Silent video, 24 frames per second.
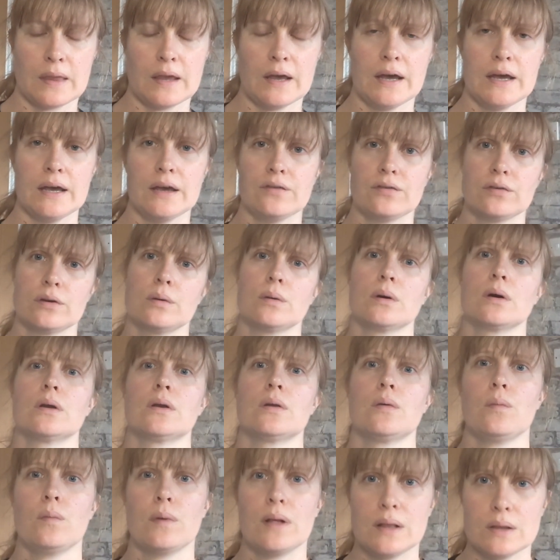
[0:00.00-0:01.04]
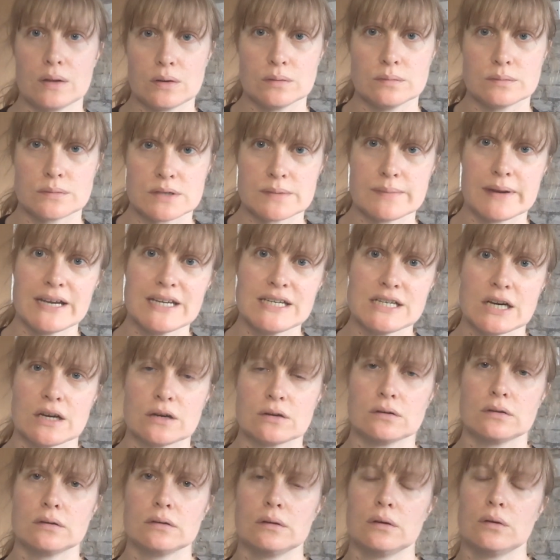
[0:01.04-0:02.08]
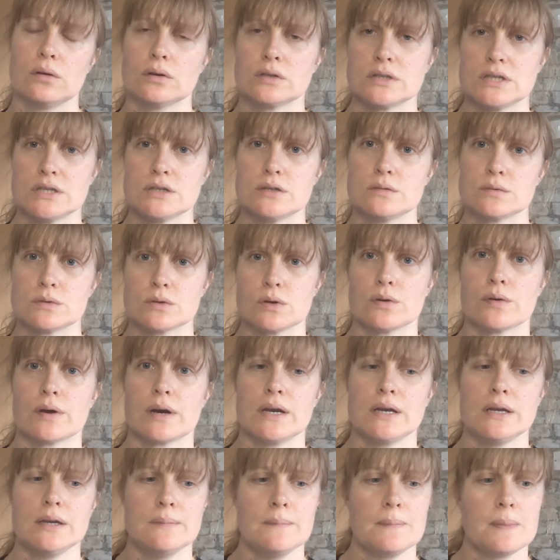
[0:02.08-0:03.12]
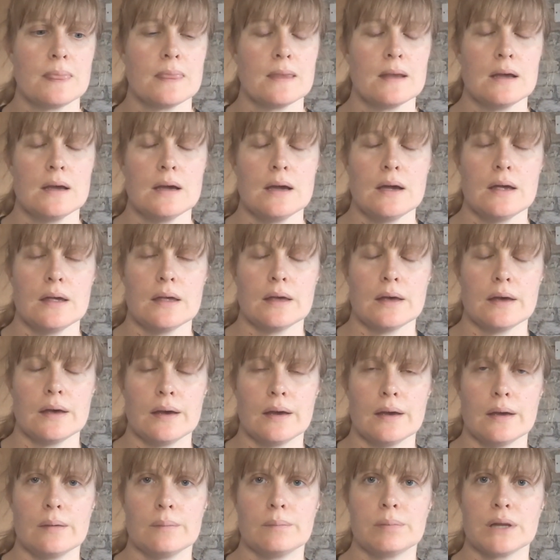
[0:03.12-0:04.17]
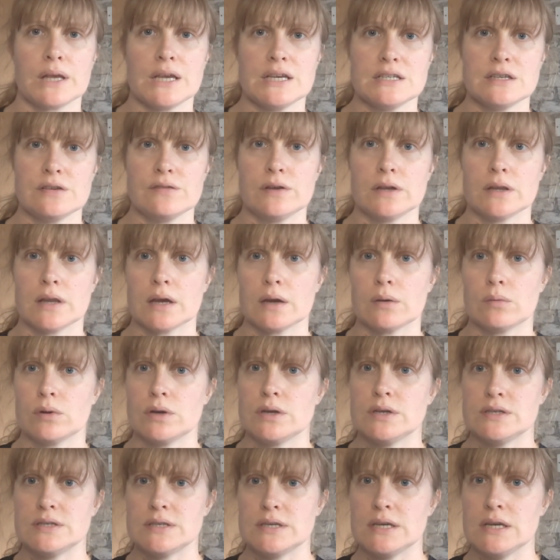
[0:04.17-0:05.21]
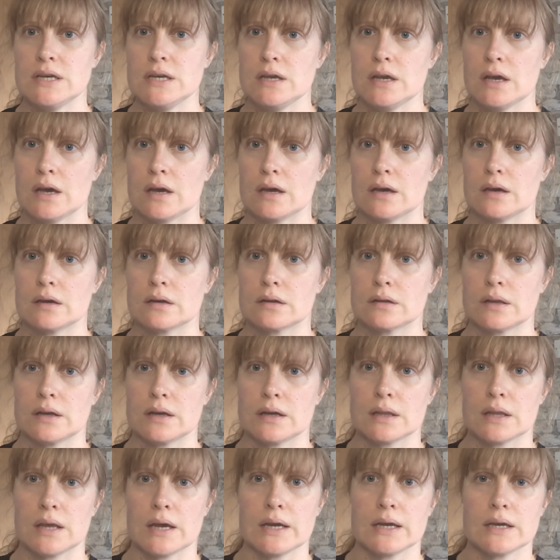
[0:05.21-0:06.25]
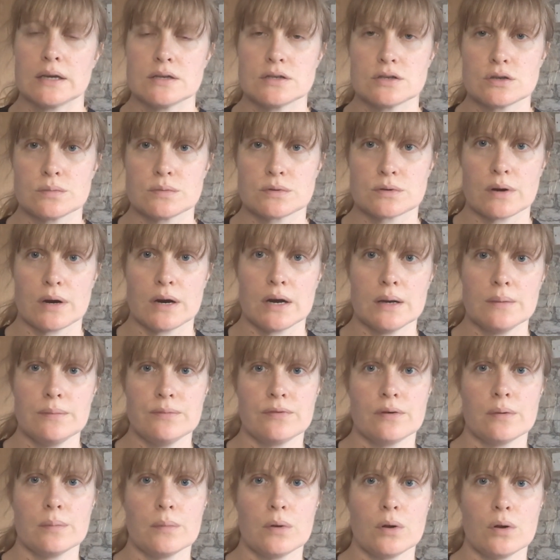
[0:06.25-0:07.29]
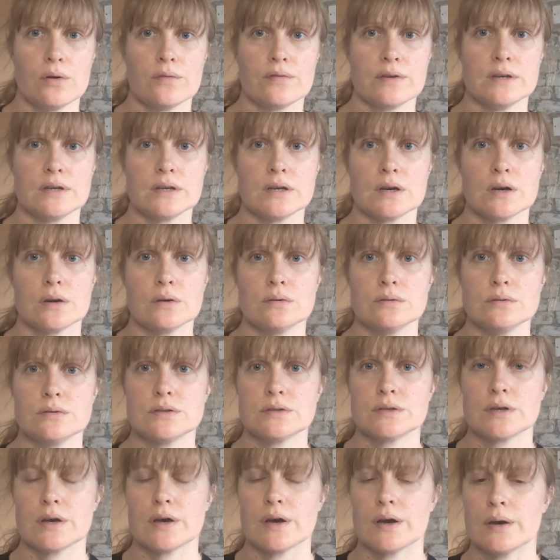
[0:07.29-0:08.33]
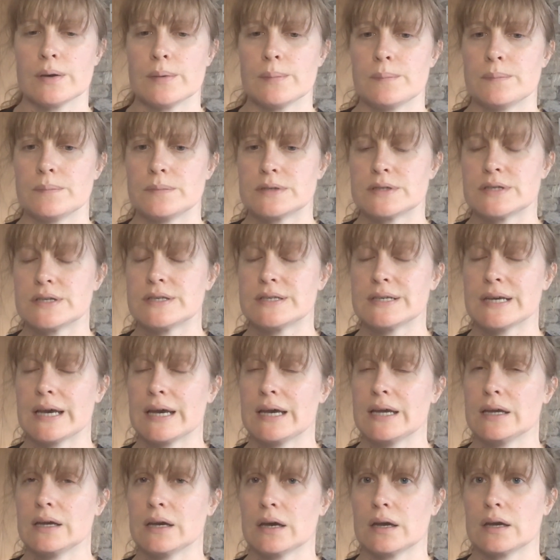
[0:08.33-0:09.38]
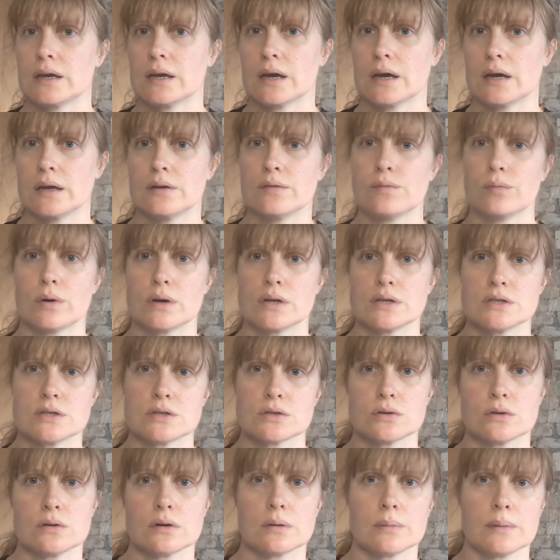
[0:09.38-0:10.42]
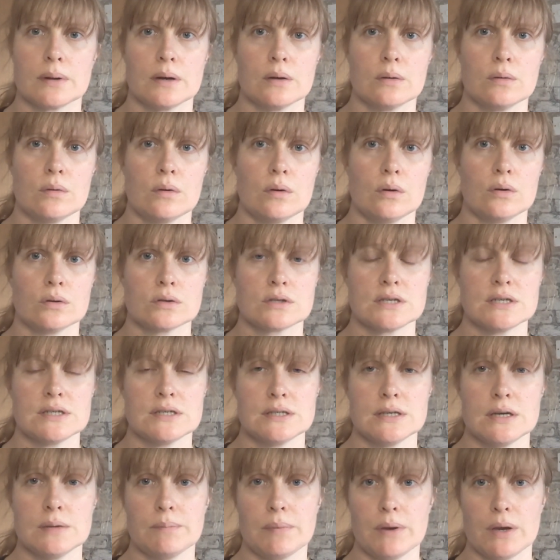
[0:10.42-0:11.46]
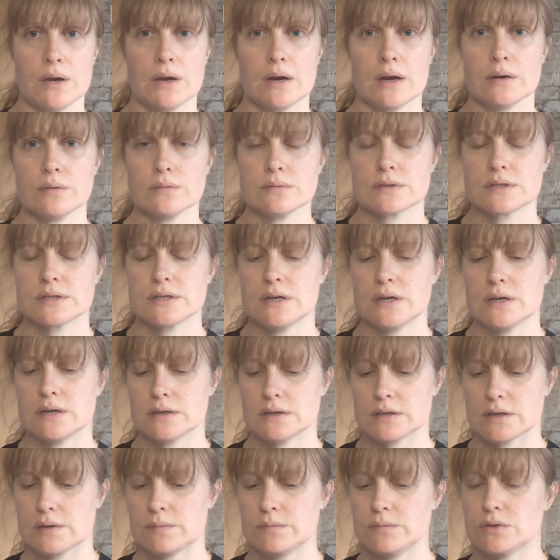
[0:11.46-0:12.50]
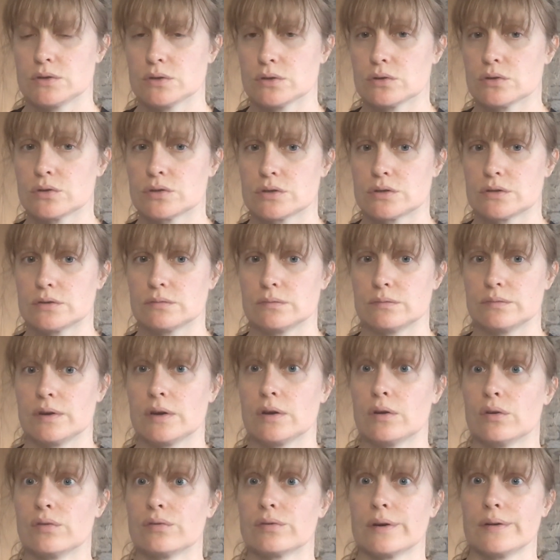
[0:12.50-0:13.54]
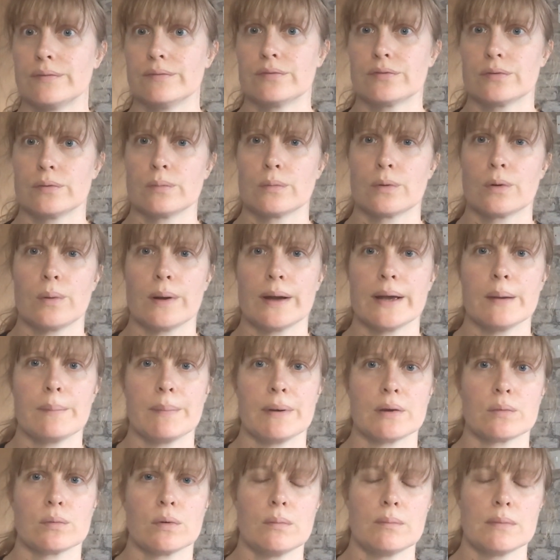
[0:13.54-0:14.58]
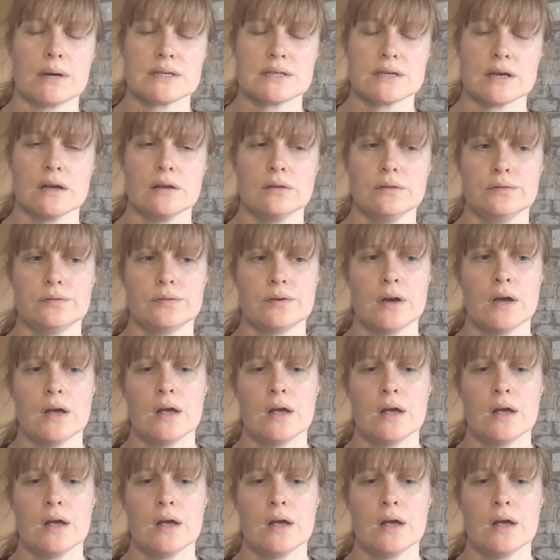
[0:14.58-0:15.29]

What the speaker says: Hi everyone, welcome to my channel, Autism's Alright. Please, if you like what you see, click like and subscribe for more videos. Today I kind of wanted to talk about autistic burnout, seeing as I'm just recovering from quite a bad one myself.